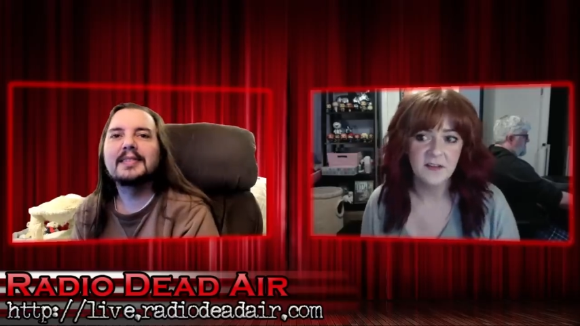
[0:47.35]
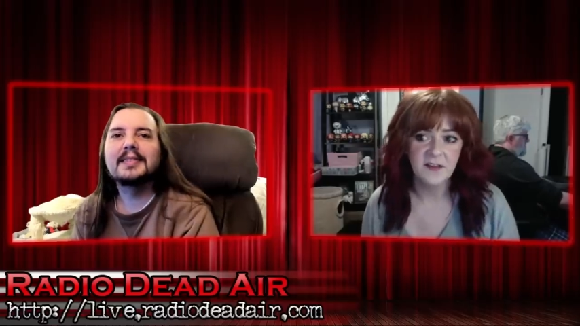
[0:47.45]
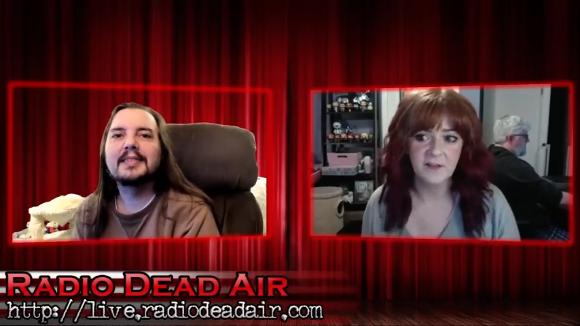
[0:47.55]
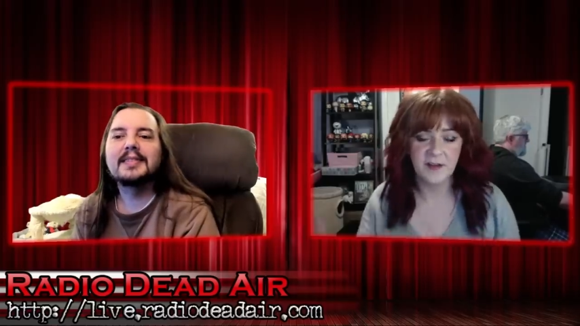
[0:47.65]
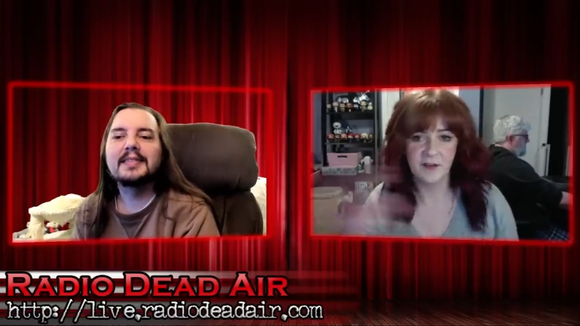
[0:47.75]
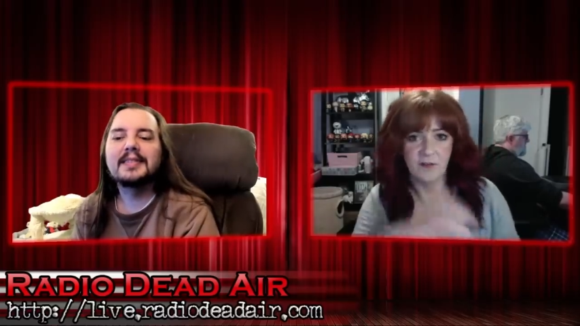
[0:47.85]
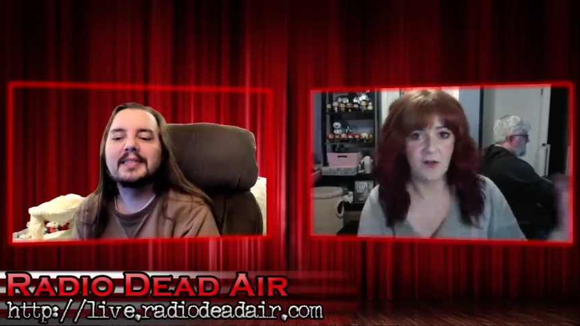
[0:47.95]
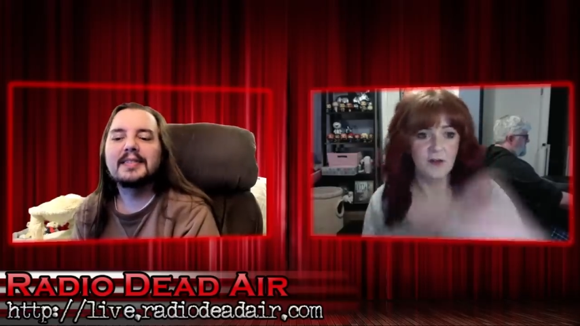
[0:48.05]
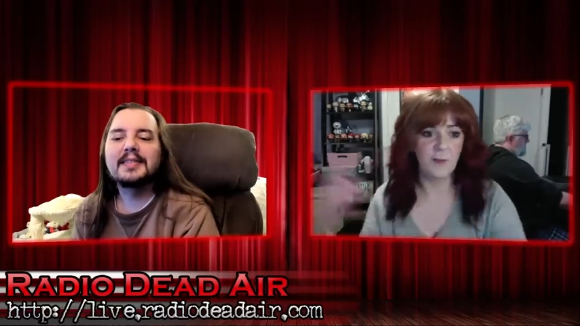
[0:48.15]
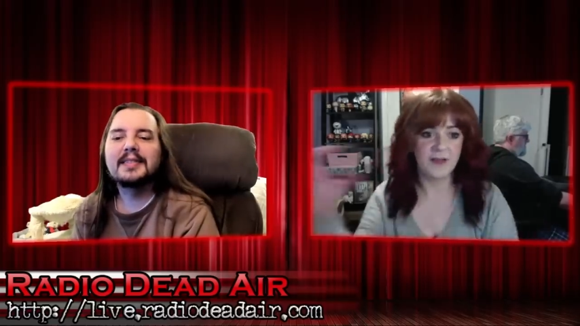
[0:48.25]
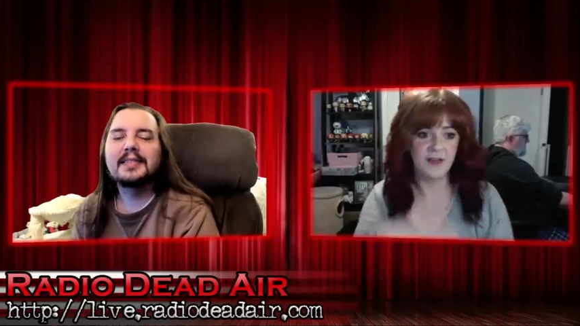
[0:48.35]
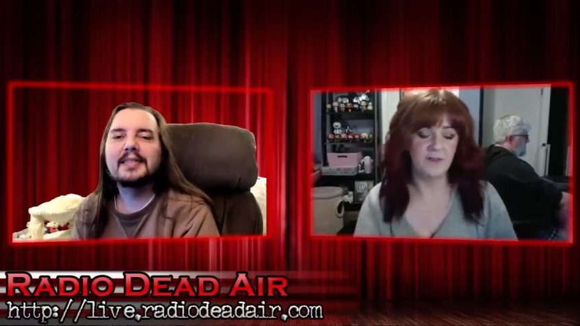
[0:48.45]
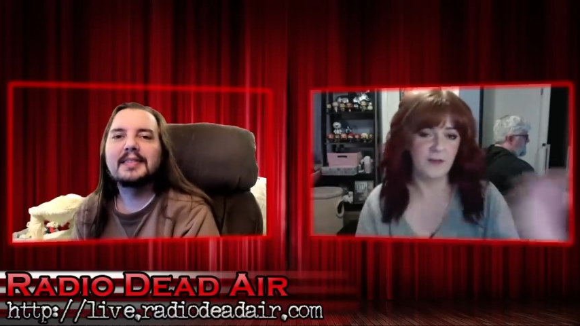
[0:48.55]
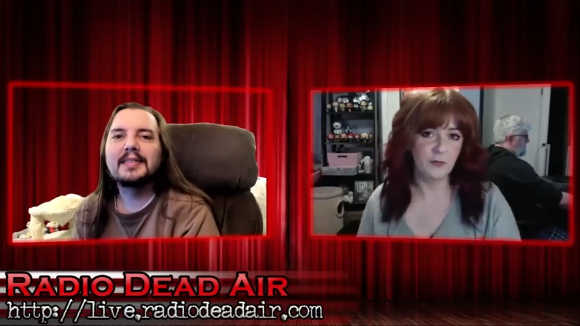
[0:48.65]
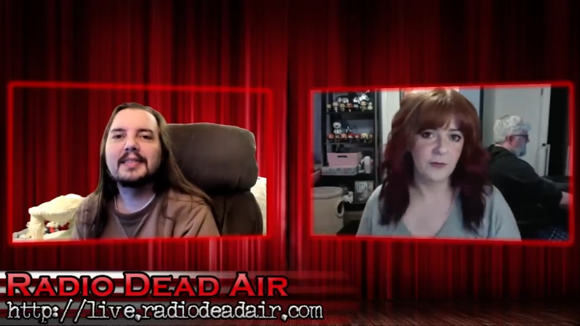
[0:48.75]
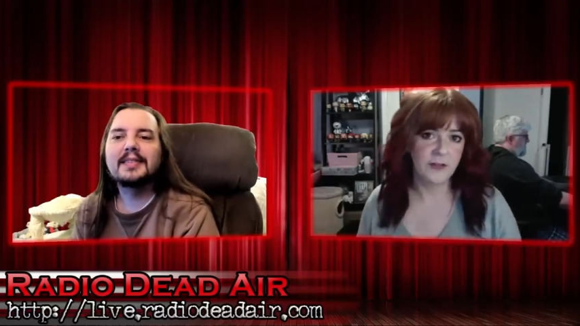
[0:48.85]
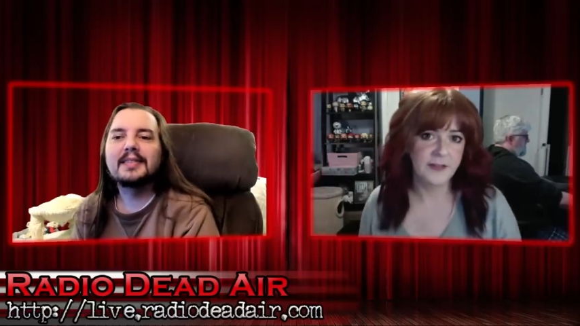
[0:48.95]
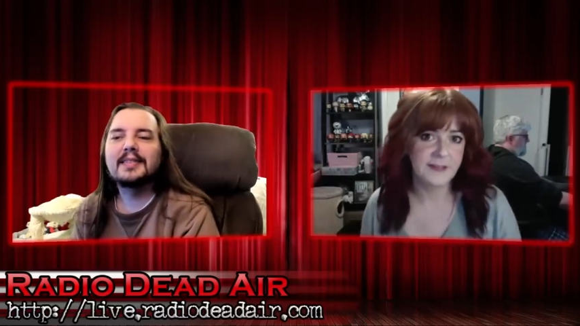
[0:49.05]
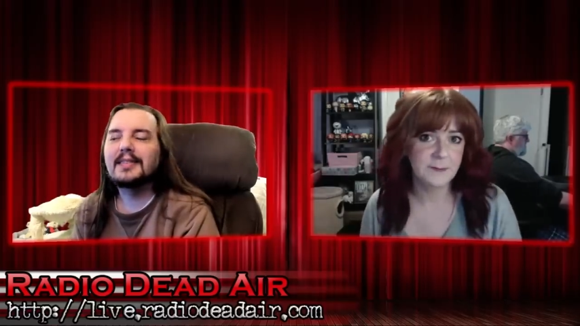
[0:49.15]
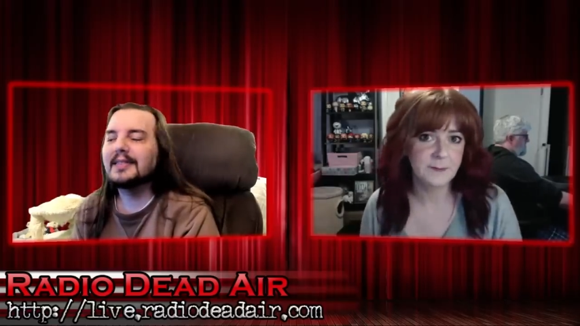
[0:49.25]
Speaker 1: instead of all coming
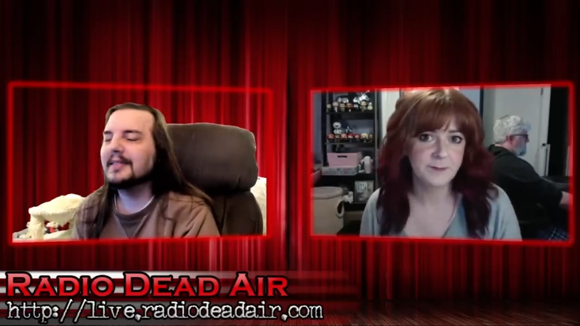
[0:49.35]
individually.